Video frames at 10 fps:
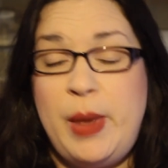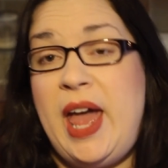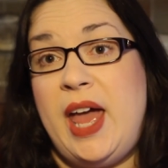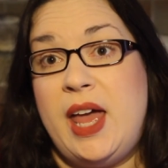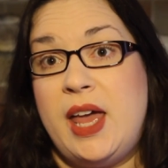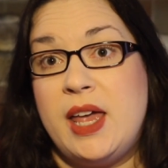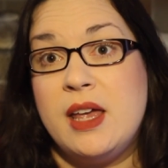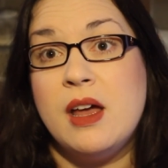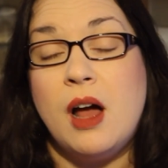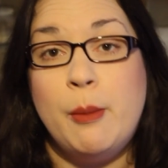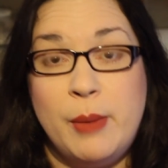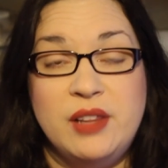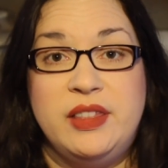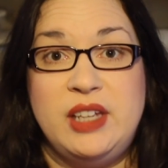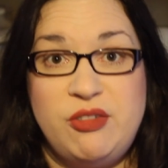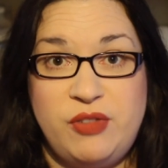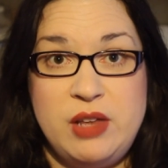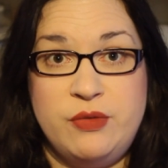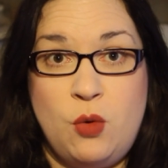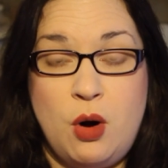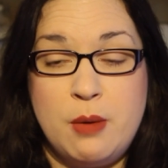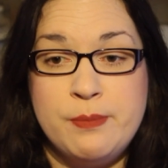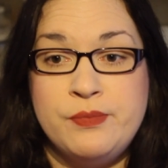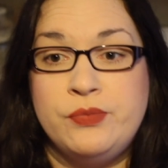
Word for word: pay a monthly fee for.